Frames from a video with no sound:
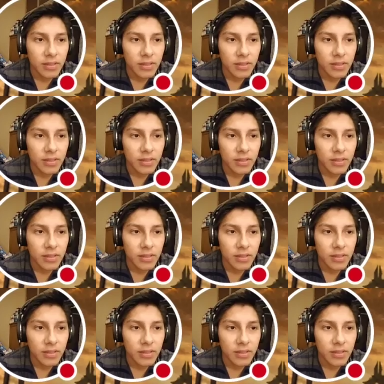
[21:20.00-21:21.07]

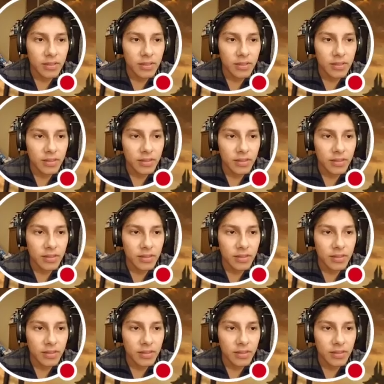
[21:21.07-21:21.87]
Nothing is said.